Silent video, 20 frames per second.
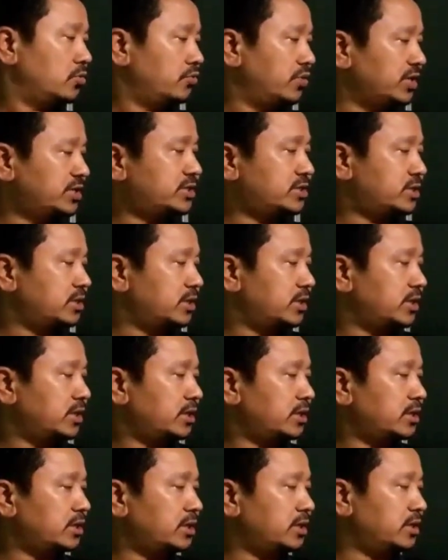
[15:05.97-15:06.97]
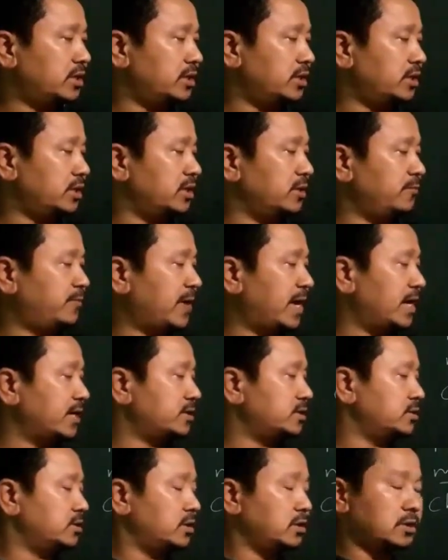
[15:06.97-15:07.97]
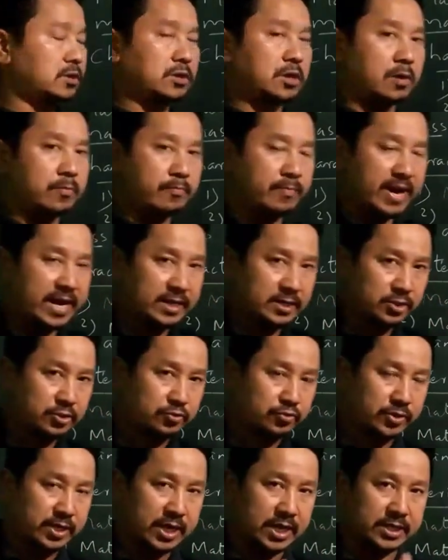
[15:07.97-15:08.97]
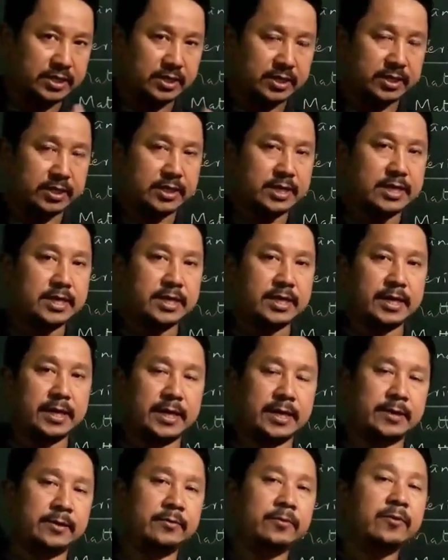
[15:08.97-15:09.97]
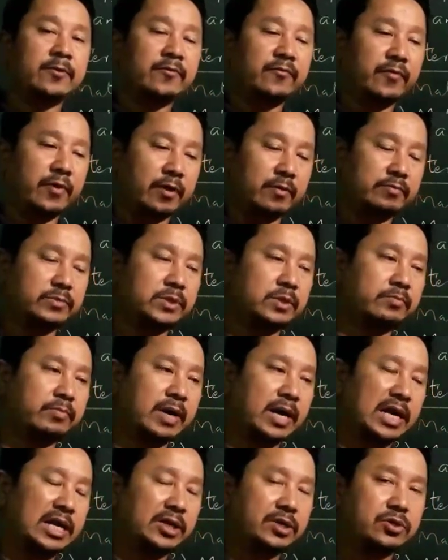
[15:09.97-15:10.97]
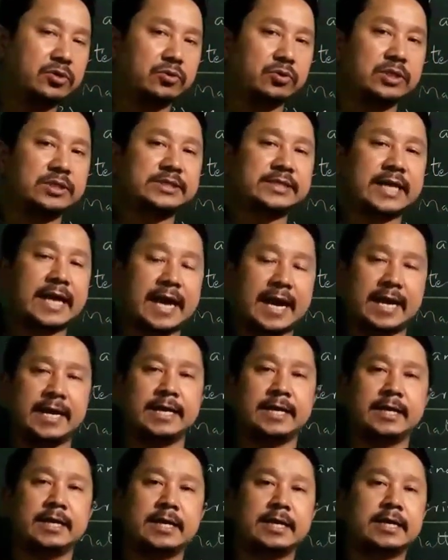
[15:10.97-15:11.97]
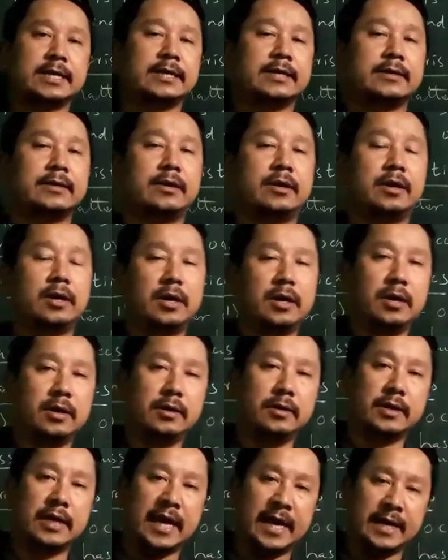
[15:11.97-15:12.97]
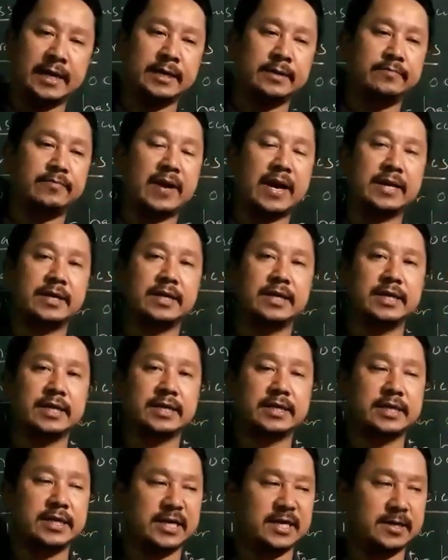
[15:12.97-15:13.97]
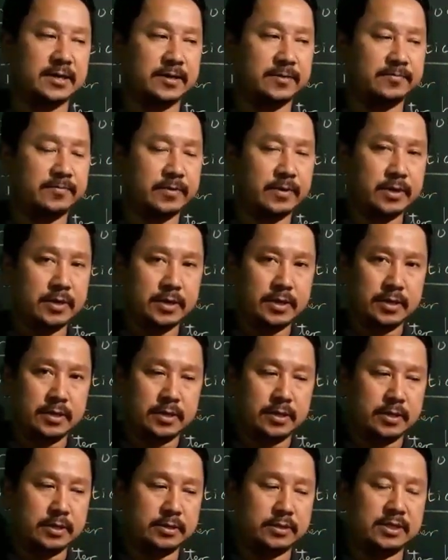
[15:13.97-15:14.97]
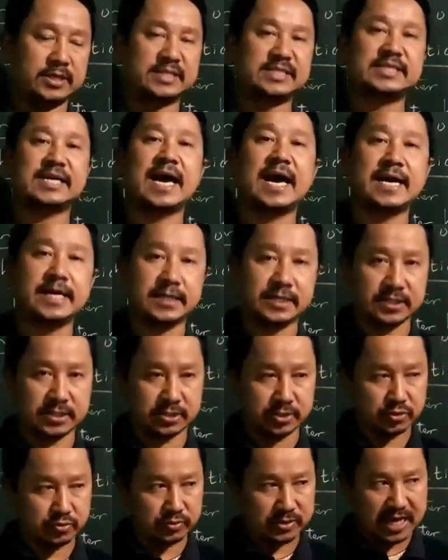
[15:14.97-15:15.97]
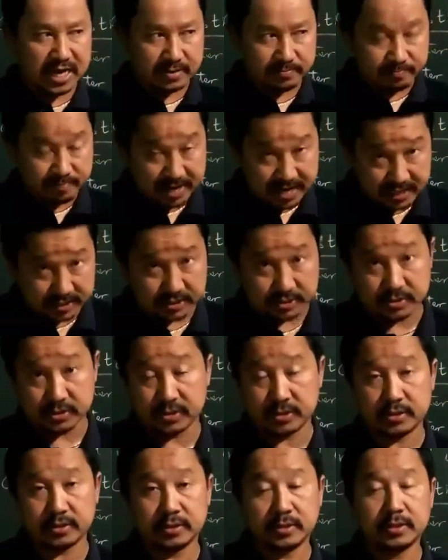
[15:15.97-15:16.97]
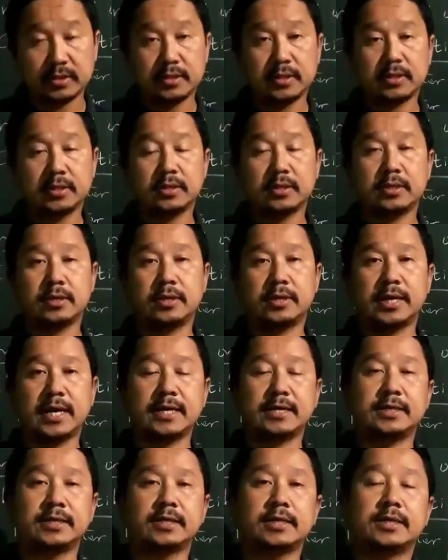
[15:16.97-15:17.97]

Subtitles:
which in fact combine together and form the molecules and finally give the size to that matter, alright,